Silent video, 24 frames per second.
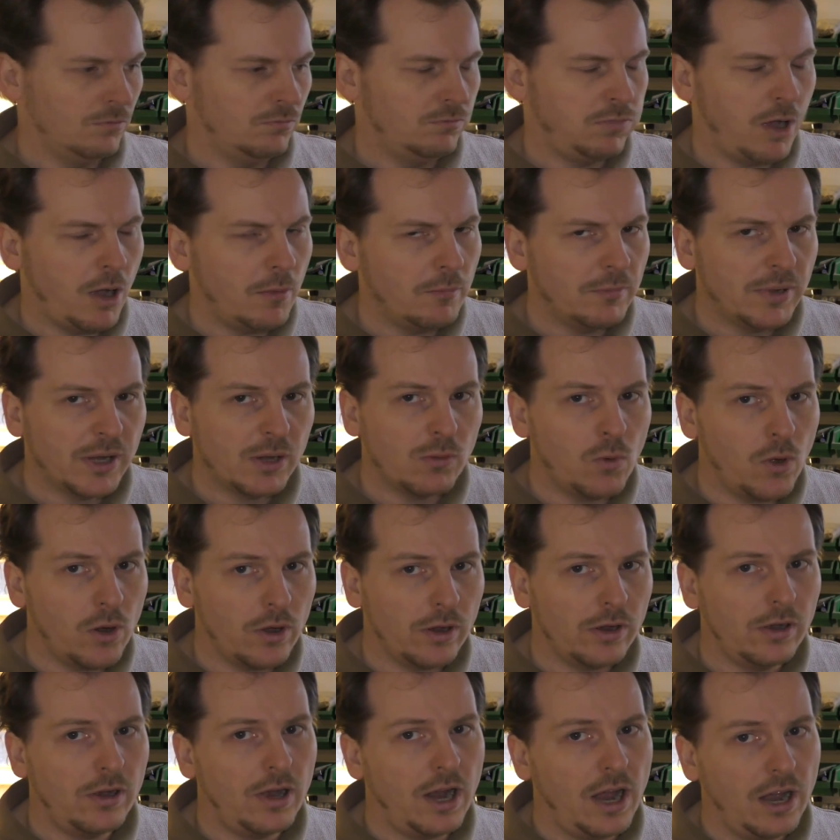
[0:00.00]
pumping
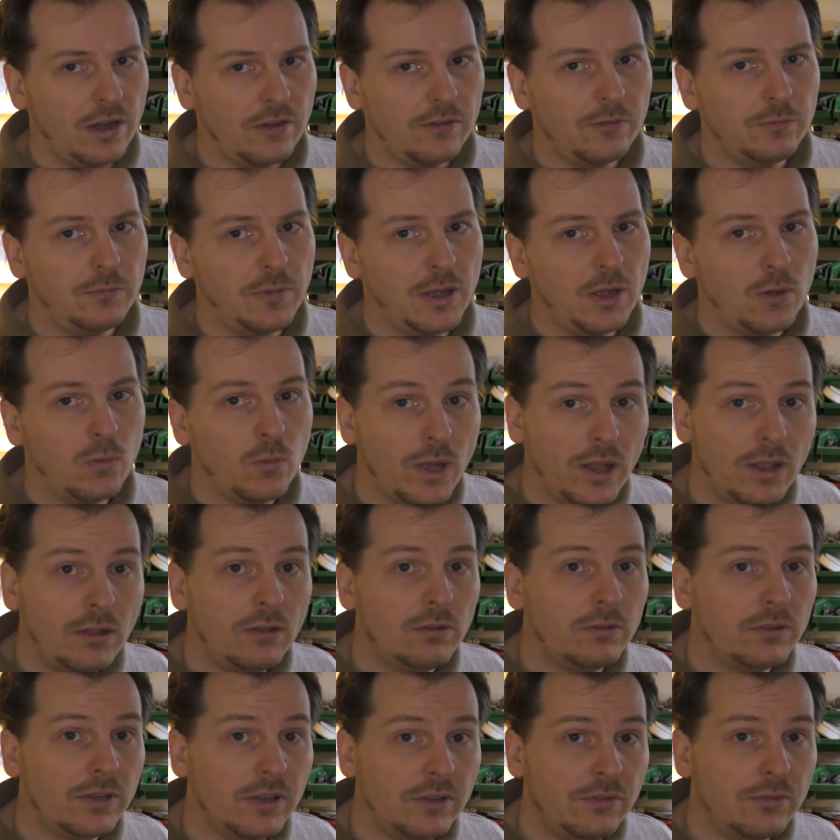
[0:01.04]
water out of my
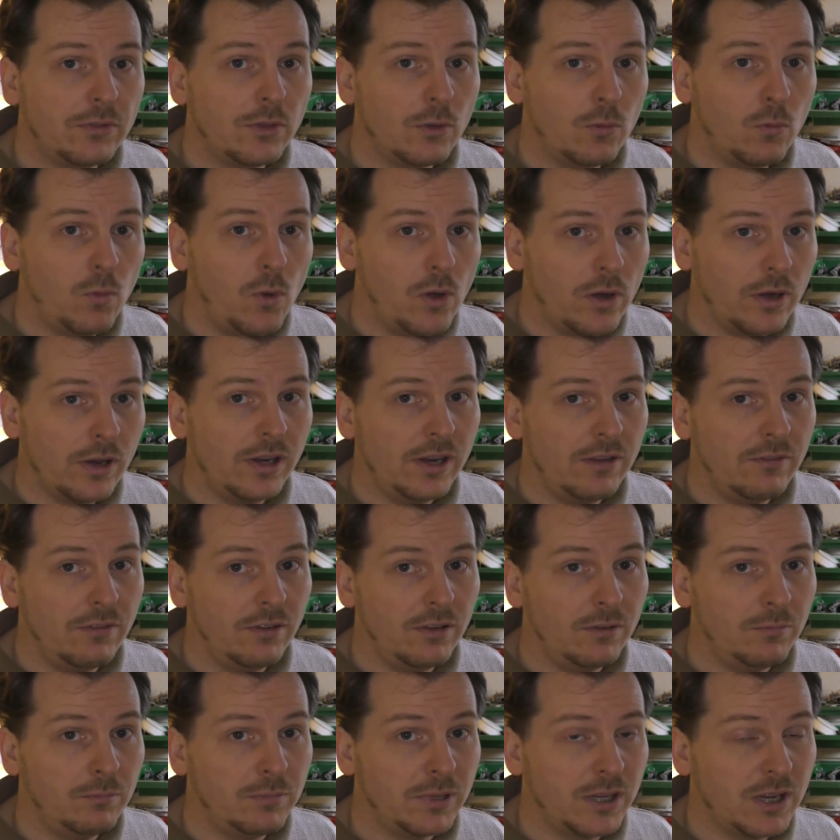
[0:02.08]
well if the water
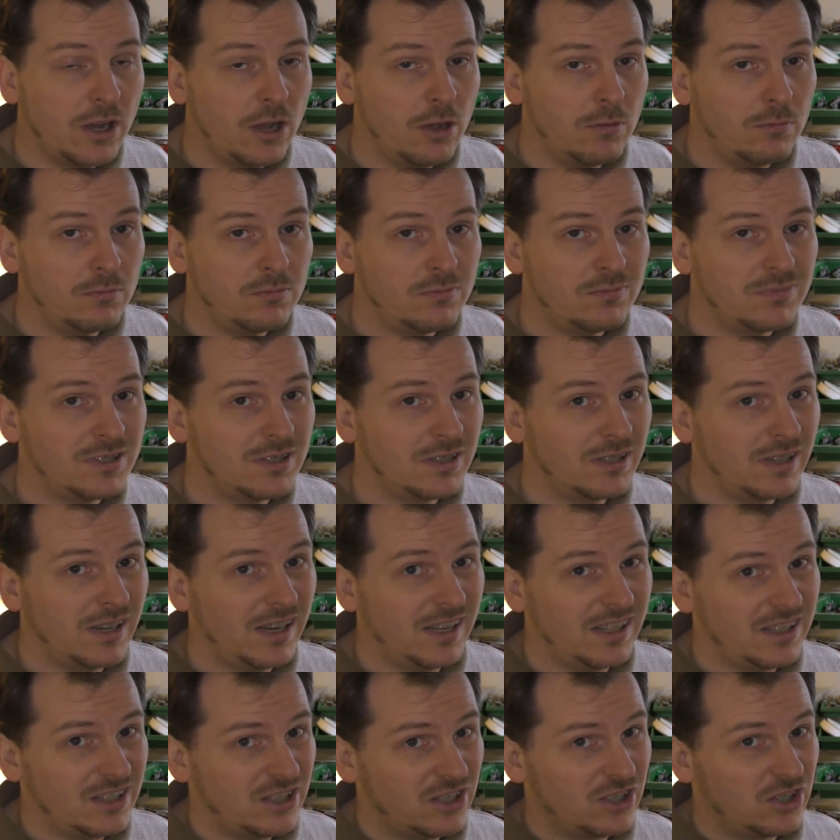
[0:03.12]
level becomes
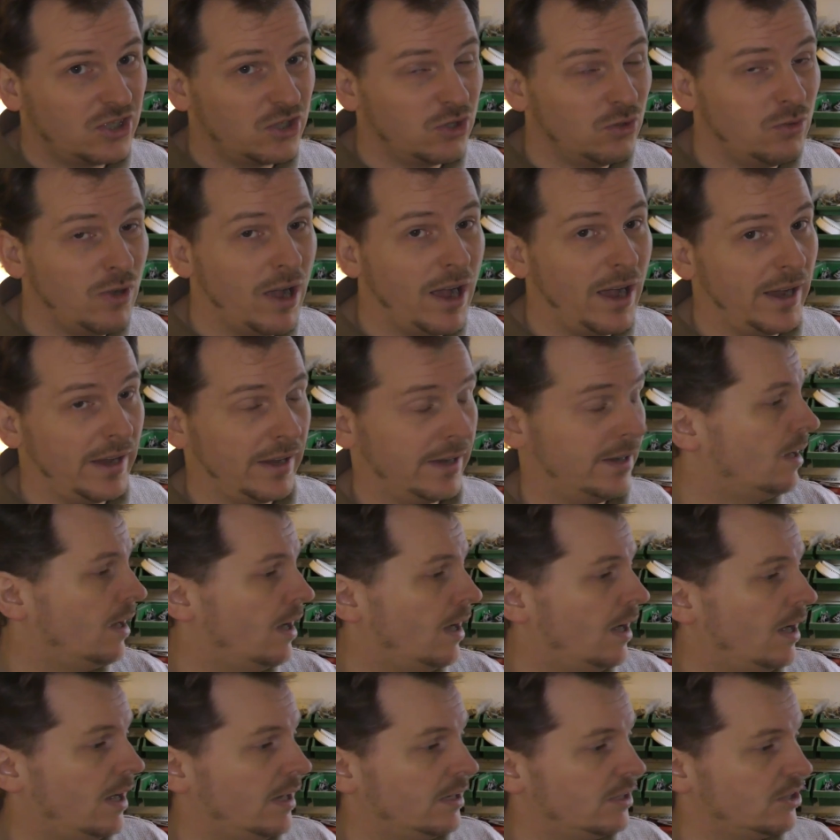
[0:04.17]
gets too high.
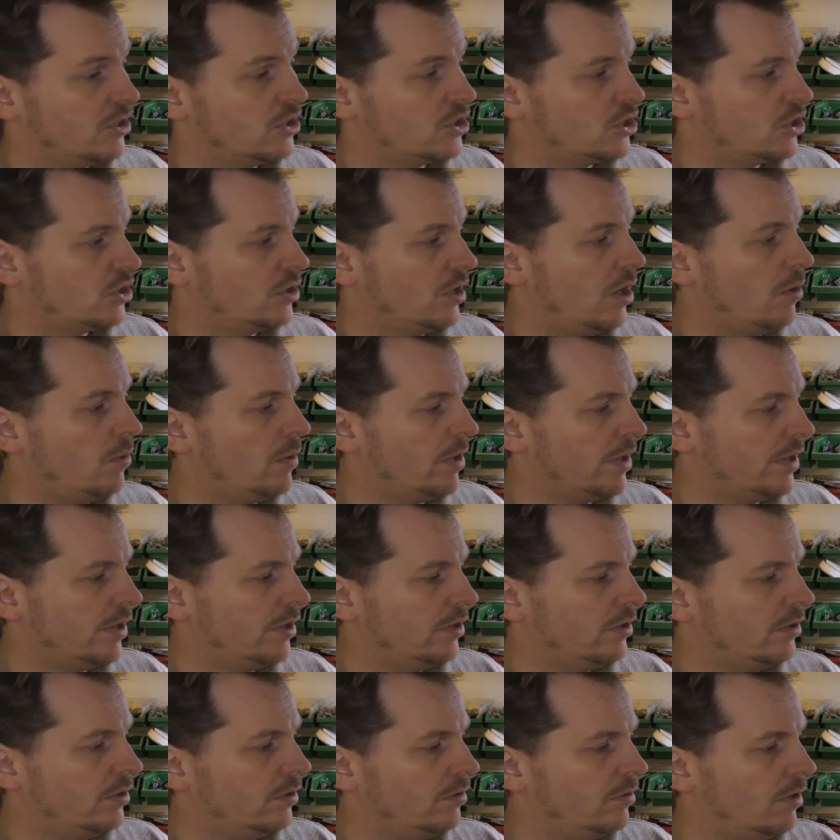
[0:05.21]
I just I want
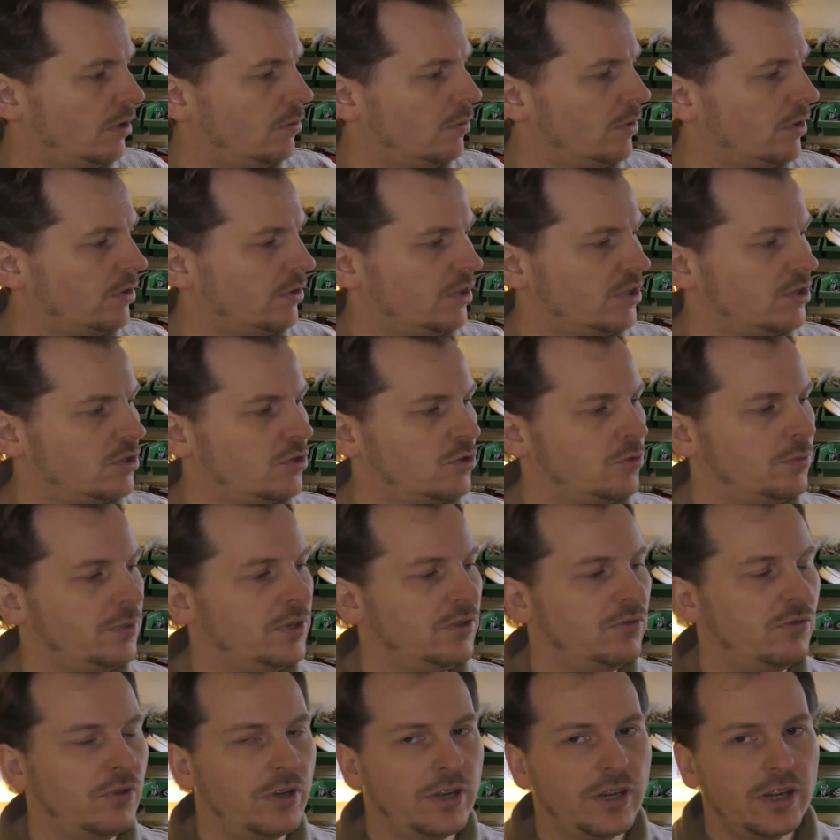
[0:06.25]
to I want this to
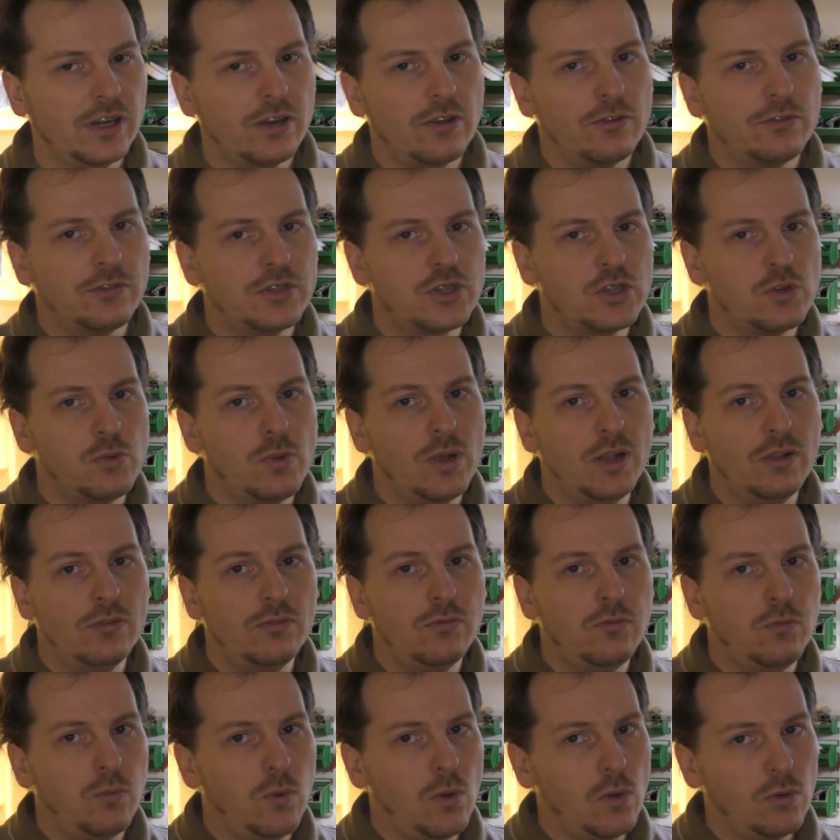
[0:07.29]
be running off
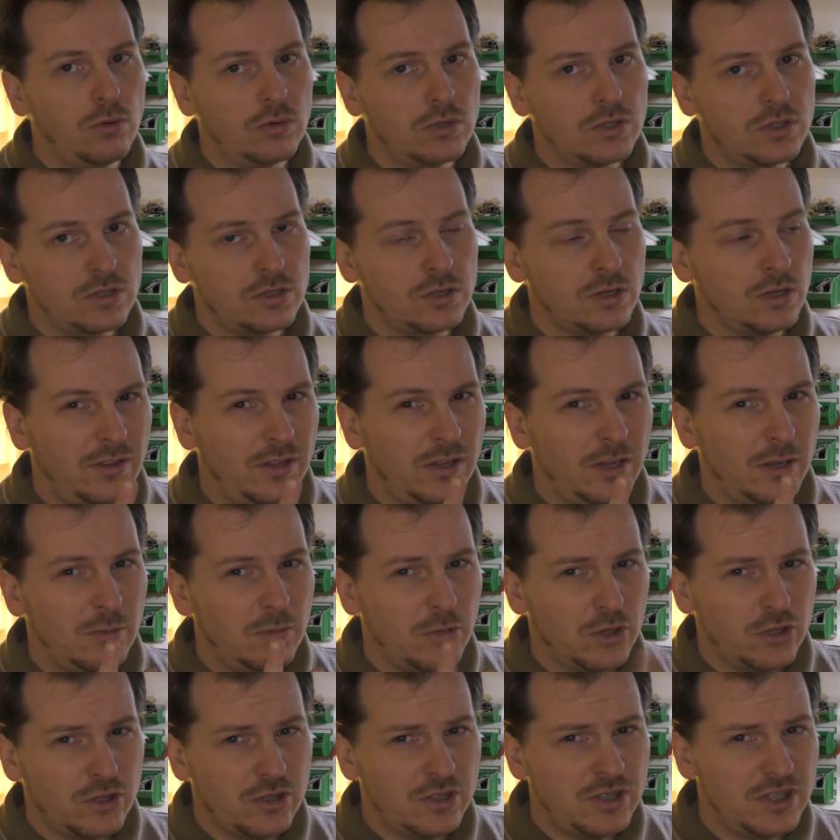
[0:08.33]
twelve volts. The
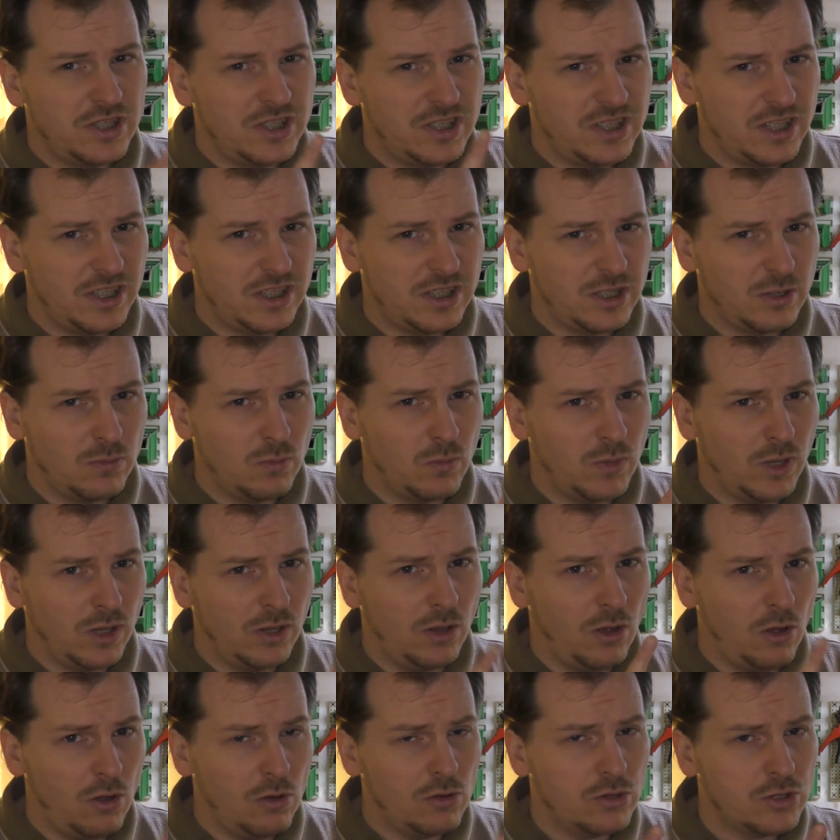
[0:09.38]
emergency system will
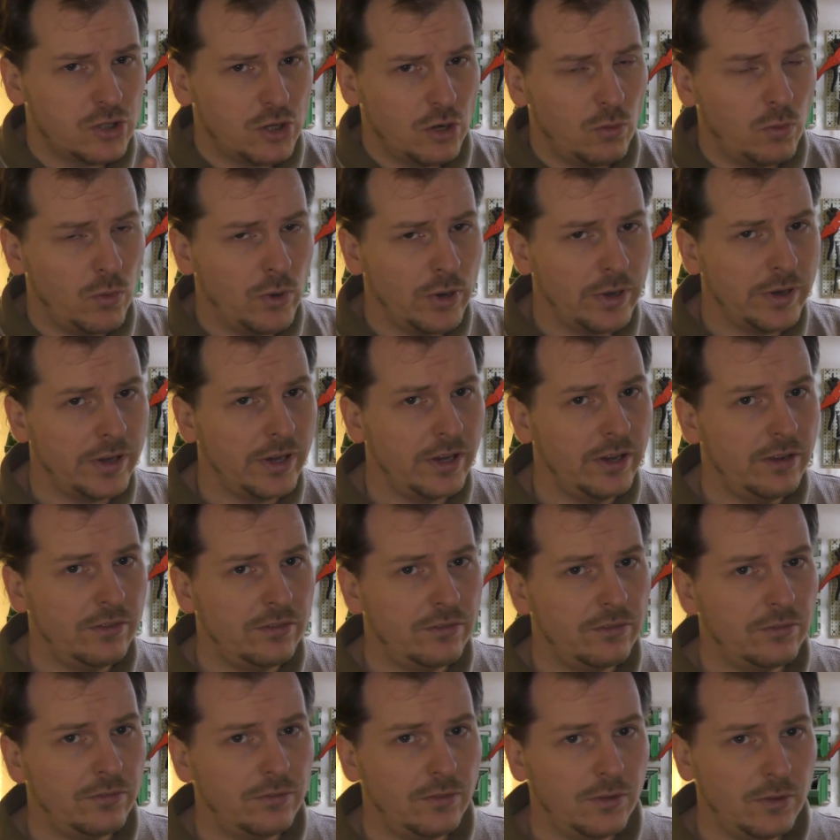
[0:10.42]
also work
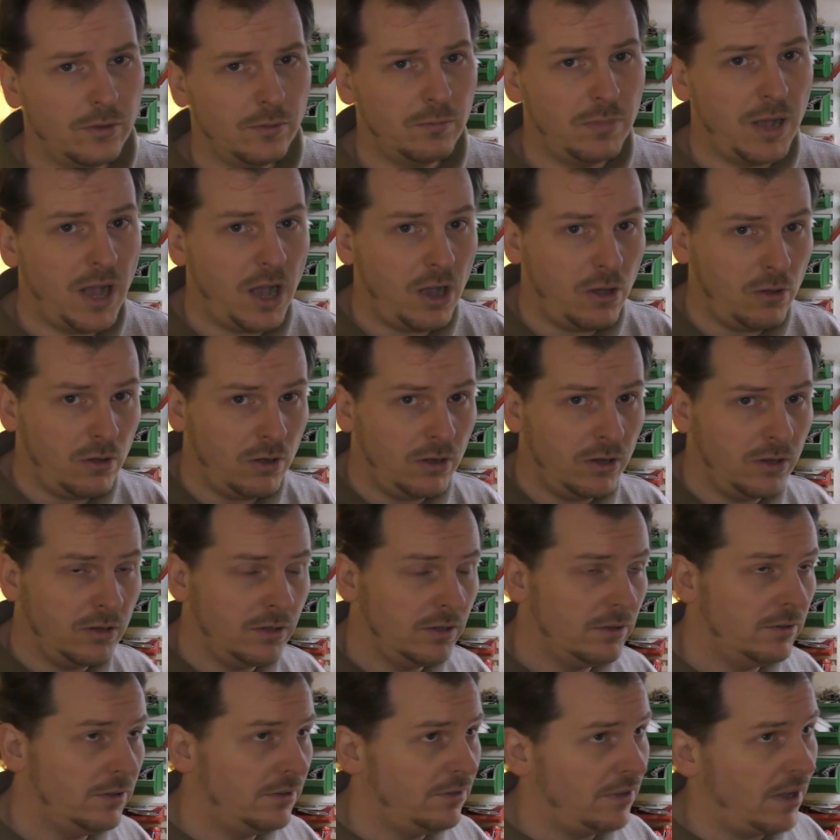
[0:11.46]
if the
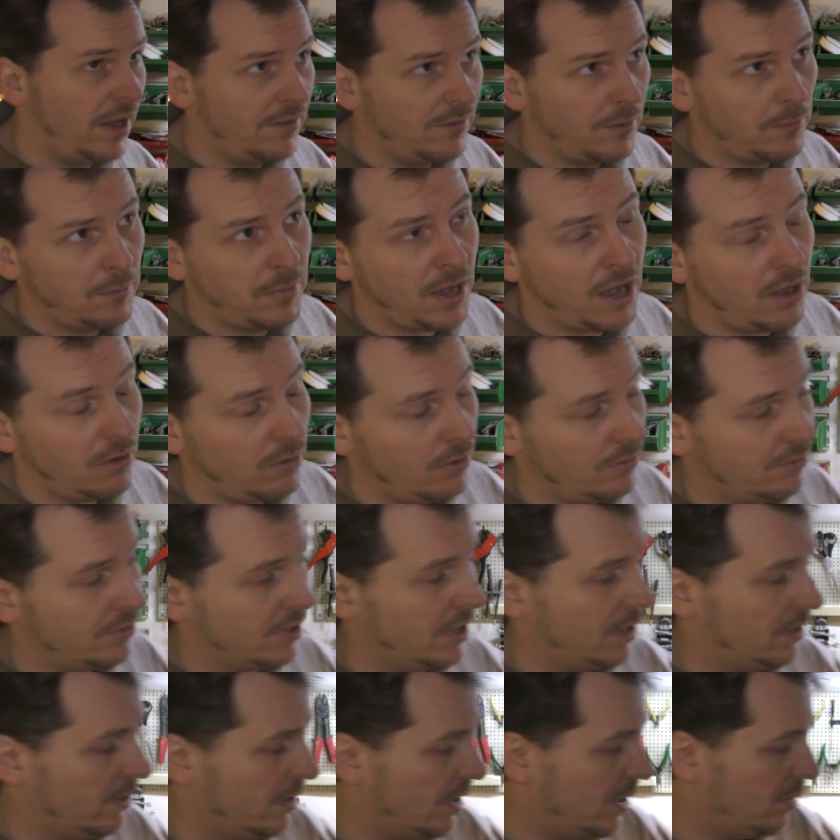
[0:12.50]
power if I have a power
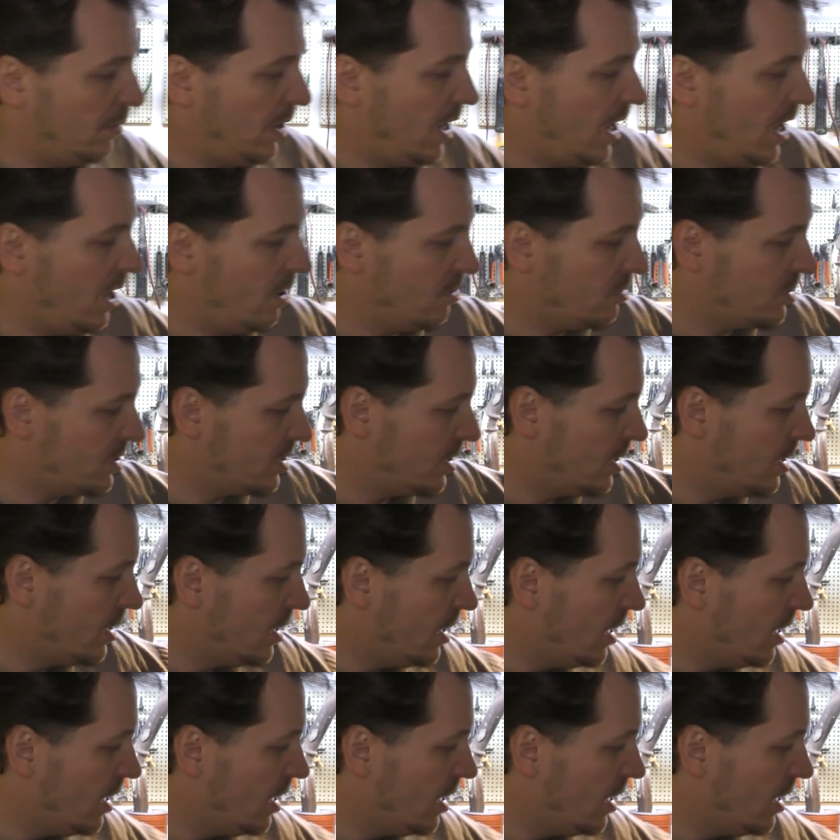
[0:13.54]
failure in my house.